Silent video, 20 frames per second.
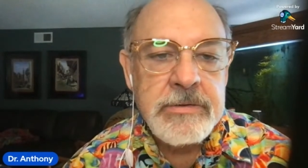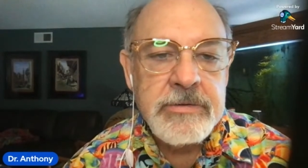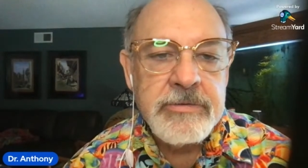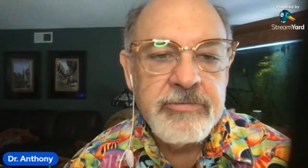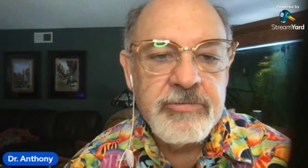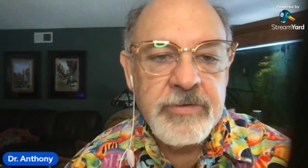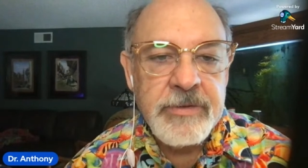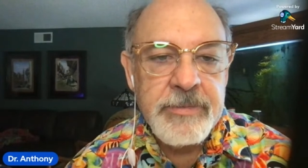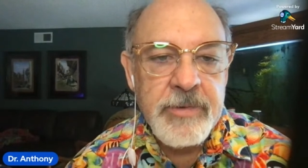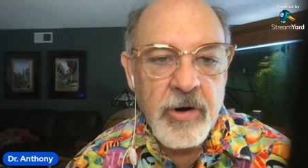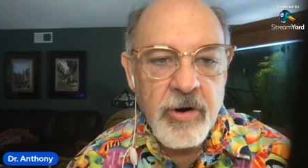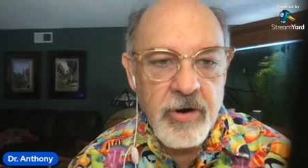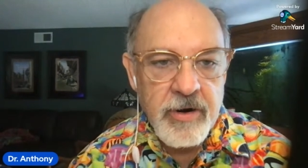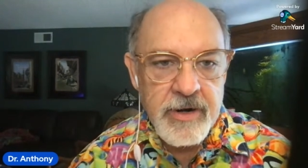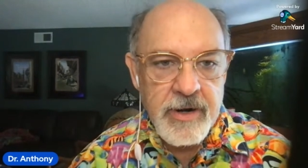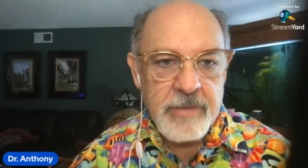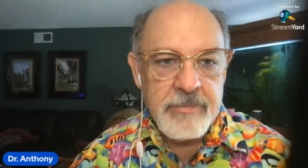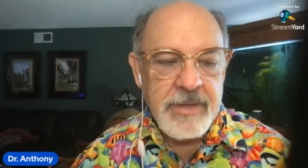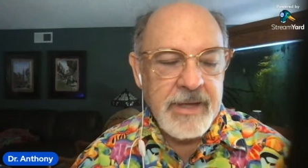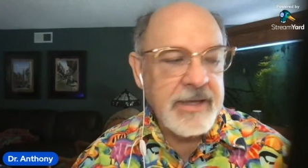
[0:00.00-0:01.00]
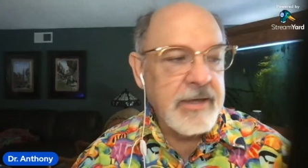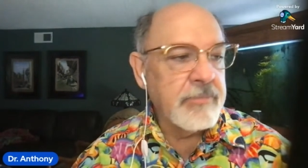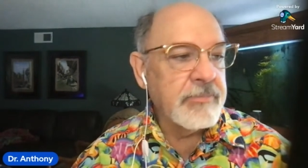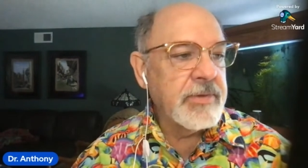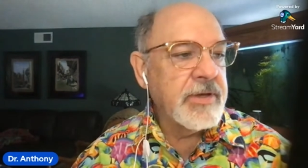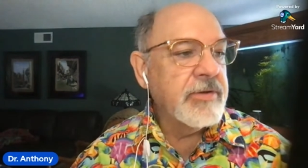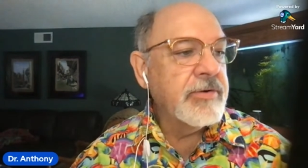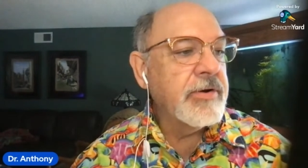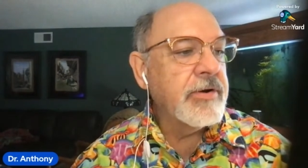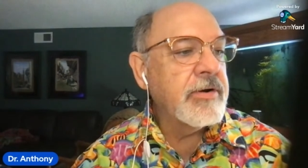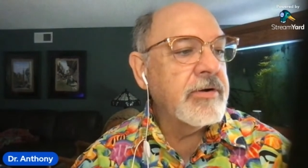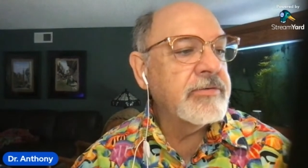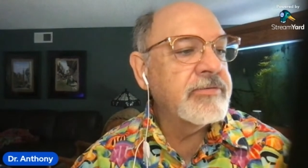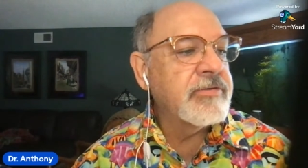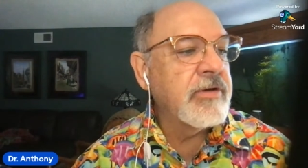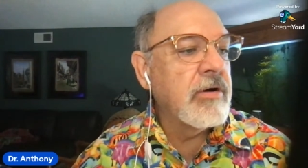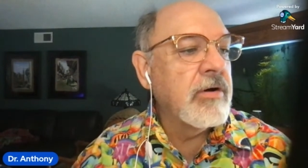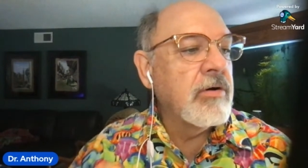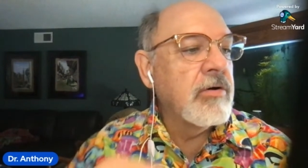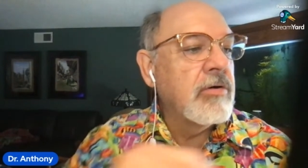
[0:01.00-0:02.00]
StreamYard on my computer.
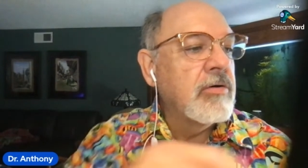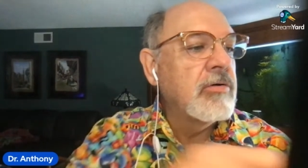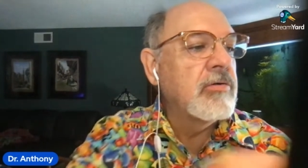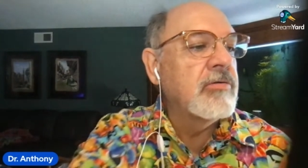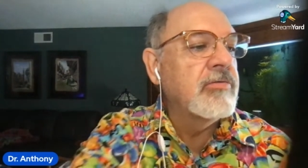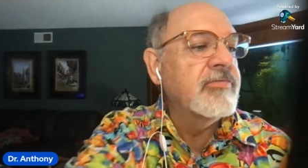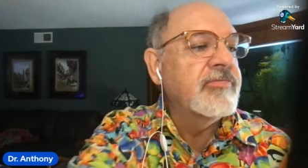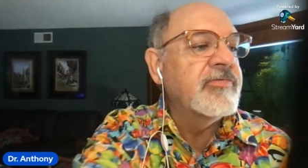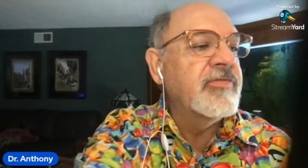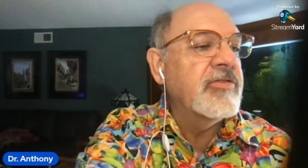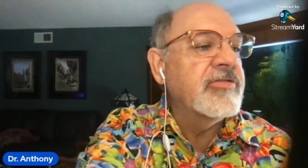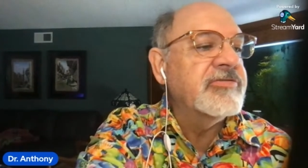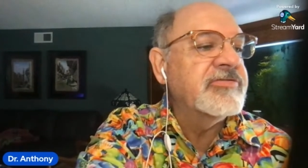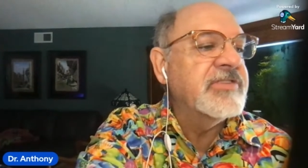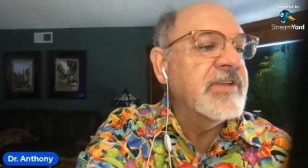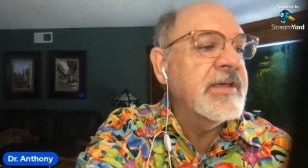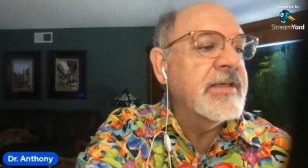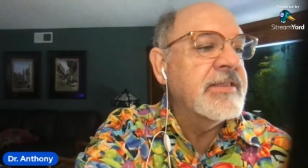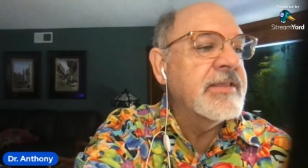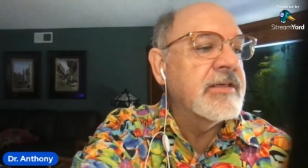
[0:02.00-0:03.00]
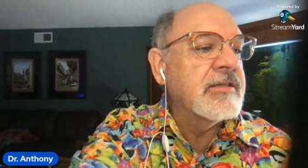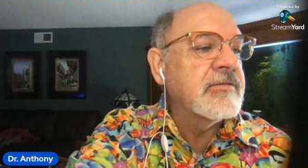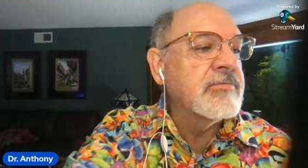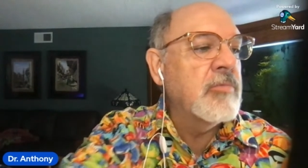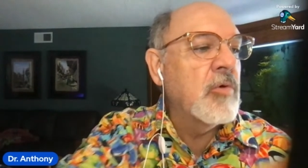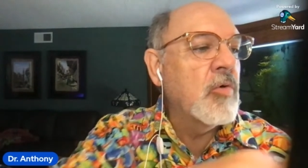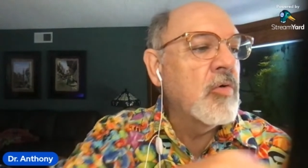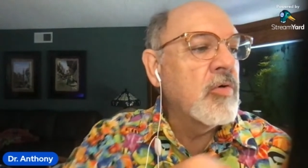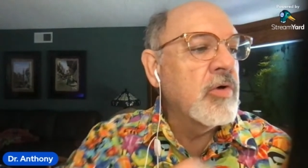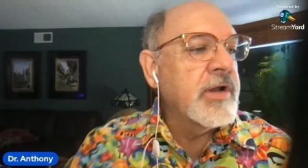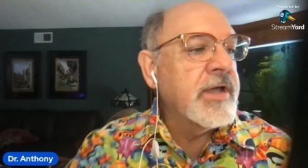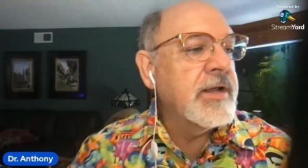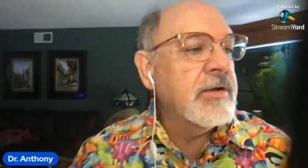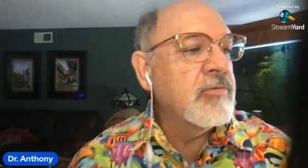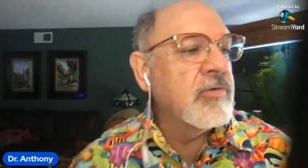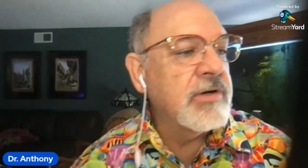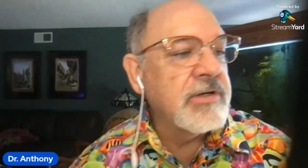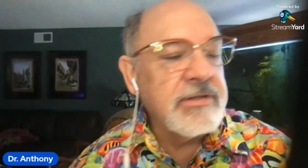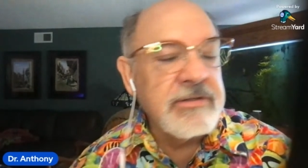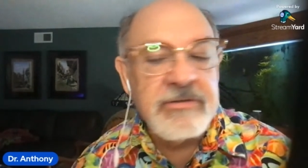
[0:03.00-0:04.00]
So first in this morning
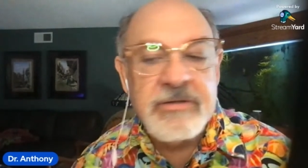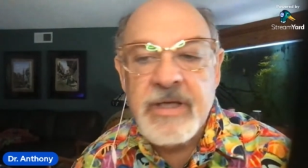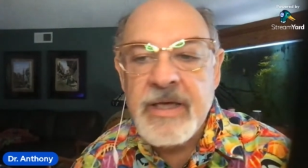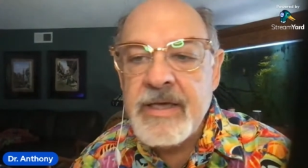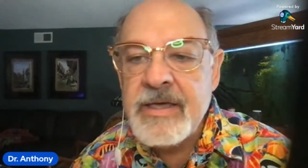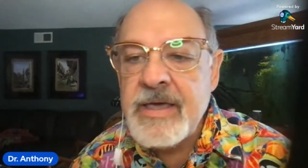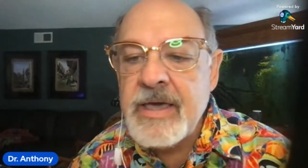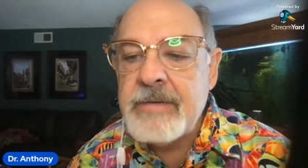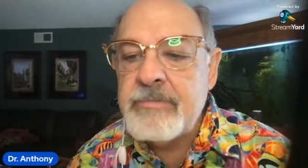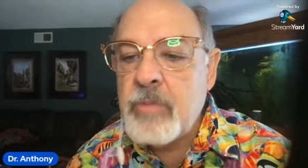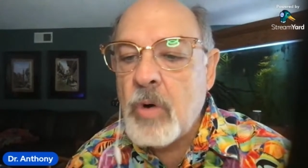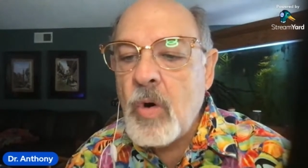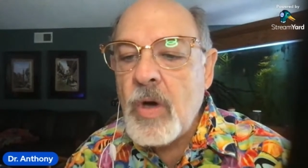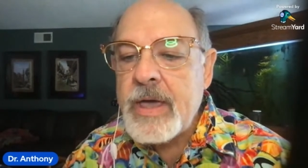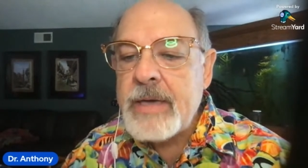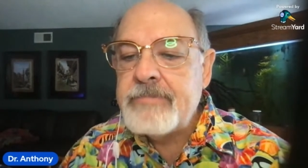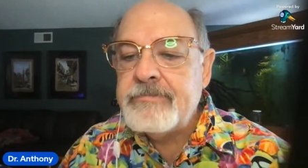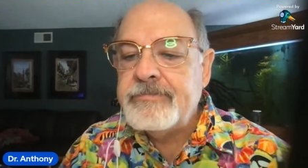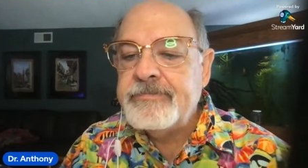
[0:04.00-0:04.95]
was Geek Boy.